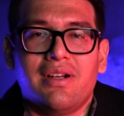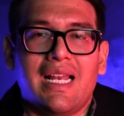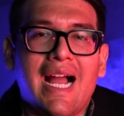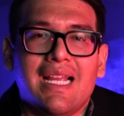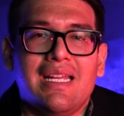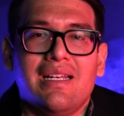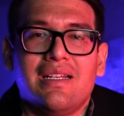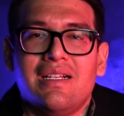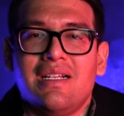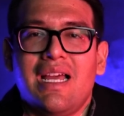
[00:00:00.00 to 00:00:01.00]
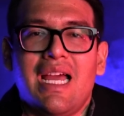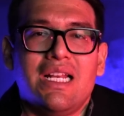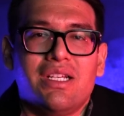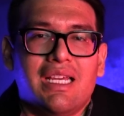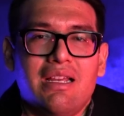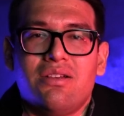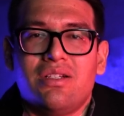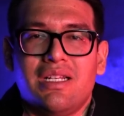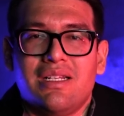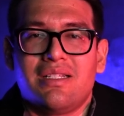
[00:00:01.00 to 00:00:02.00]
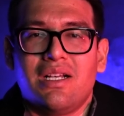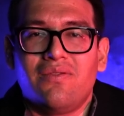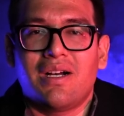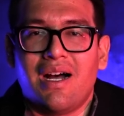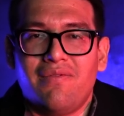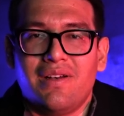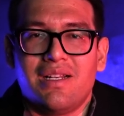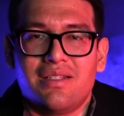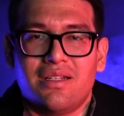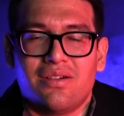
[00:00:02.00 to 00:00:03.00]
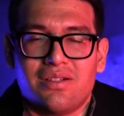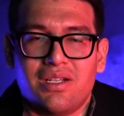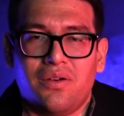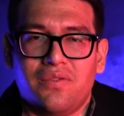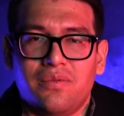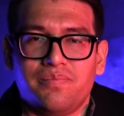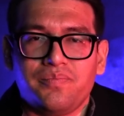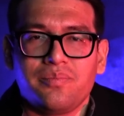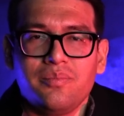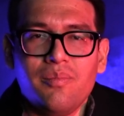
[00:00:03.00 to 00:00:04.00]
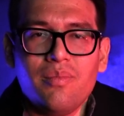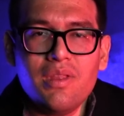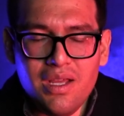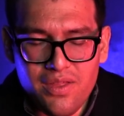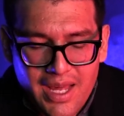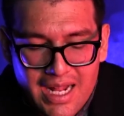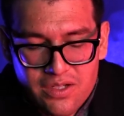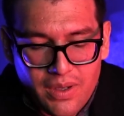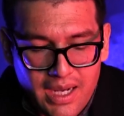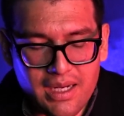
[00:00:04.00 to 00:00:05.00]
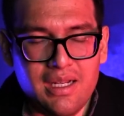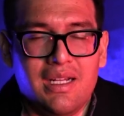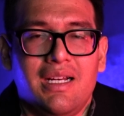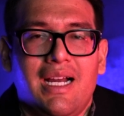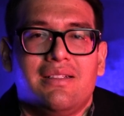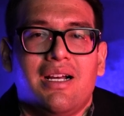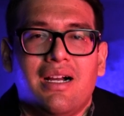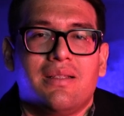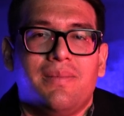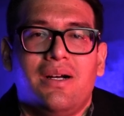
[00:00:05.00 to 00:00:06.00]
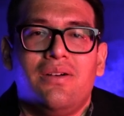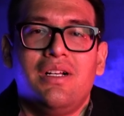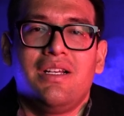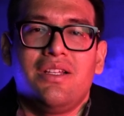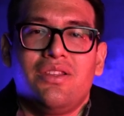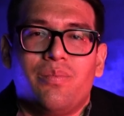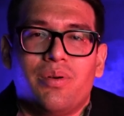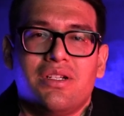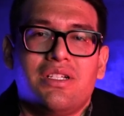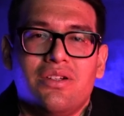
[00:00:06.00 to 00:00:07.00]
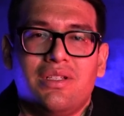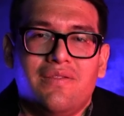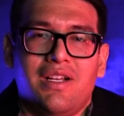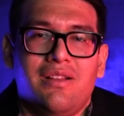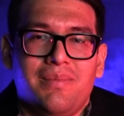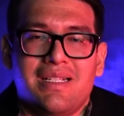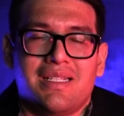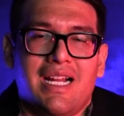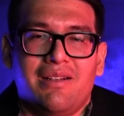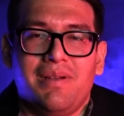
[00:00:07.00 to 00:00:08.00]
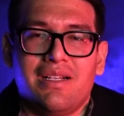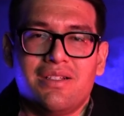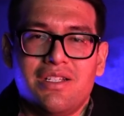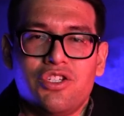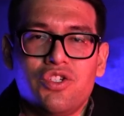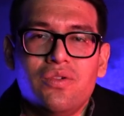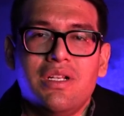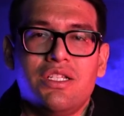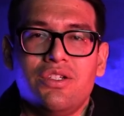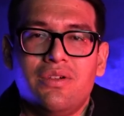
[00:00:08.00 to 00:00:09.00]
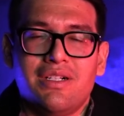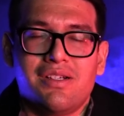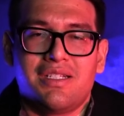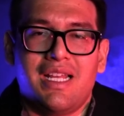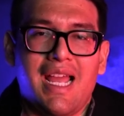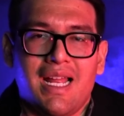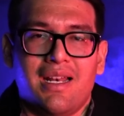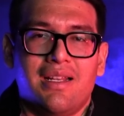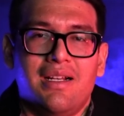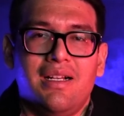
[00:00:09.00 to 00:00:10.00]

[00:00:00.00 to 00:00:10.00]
you're lacking education and self-confidence in yourself. That's why I talked about the personal development side, because as soon as you understand,